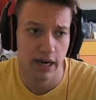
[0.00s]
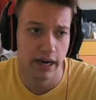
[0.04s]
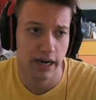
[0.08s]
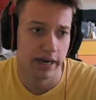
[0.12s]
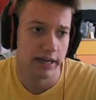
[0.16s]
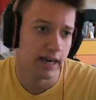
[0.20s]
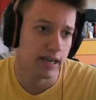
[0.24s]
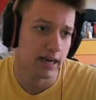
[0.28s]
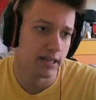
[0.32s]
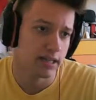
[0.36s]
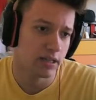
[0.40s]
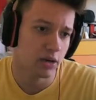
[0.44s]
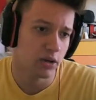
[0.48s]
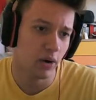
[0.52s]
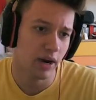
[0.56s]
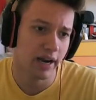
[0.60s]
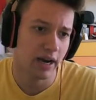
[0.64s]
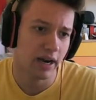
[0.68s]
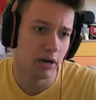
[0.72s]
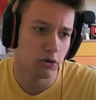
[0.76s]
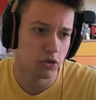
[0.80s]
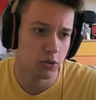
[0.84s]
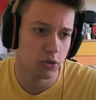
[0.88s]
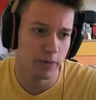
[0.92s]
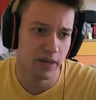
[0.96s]
Yeah, so I
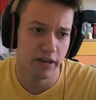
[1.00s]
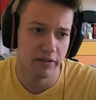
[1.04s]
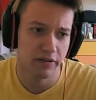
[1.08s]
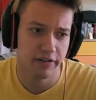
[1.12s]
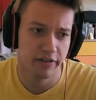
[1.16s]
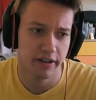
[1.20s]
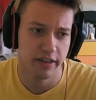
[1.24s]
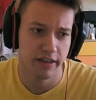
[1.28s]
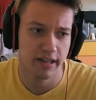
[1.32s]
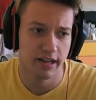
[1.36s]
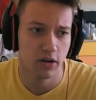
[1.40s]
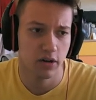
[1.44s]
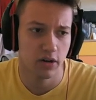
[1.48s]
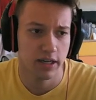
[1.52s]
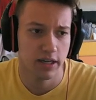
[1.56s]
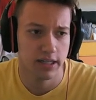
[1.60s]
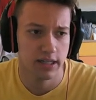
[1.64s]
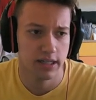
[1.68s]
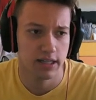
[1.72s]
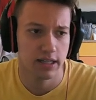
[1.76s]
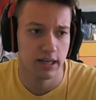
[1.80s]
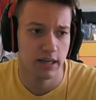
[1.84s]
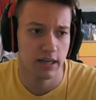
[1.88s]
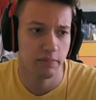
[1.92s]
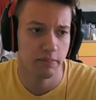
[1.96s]
outspeed everything on his
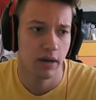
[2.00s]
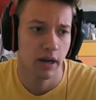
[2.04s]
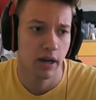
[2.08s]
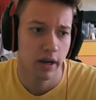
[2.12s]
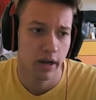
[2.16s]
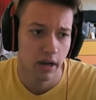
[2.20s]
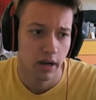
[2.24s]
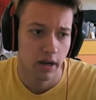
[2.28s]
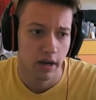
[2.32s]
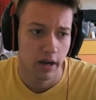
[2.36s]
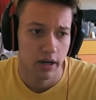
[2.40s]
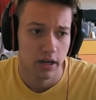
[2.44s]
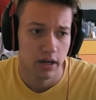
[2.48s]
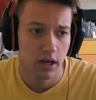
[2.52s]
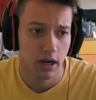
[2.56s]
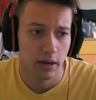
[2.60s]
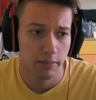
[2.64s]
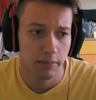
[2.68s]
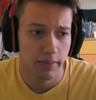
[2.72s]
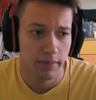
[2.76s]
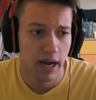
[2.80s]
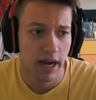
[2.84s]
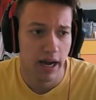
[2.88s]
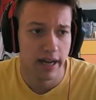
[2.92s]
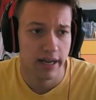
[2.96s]
team.
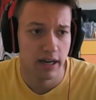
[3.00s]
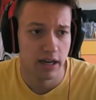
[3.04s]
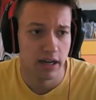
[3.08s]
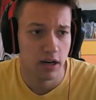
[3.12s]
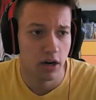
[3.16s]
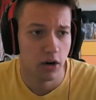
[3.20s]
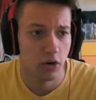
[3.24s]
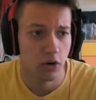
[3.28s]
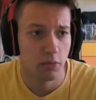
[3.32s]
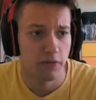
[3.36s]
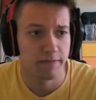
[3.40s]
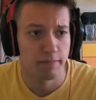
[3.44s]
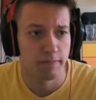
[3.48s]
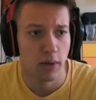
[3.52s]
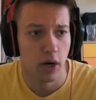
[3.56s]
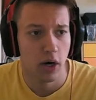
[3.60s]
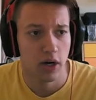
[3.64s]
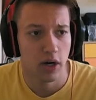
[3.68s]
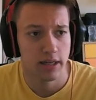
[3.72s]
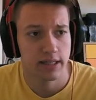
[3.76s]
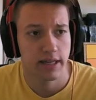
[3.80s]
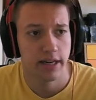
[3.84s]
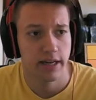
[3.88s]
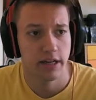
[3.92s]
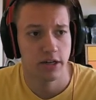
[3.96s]
I can go
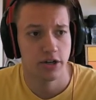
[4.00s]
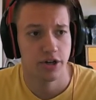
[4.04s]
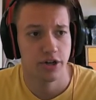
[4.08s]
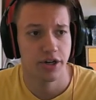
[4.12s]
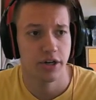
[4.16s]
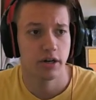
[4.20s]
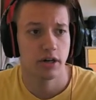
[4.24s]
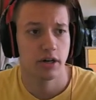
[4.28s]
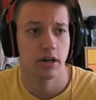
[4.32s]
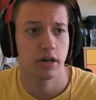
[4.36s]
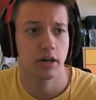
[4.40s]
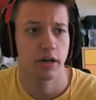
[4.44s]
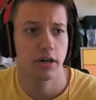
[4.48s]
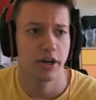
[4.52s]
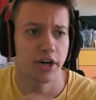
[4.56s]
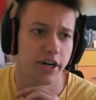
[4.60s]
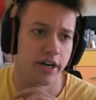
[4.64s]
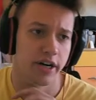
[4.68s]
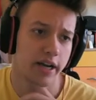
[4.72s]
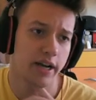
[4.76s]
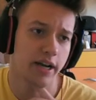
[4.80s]
Modest Nature, Hurricane,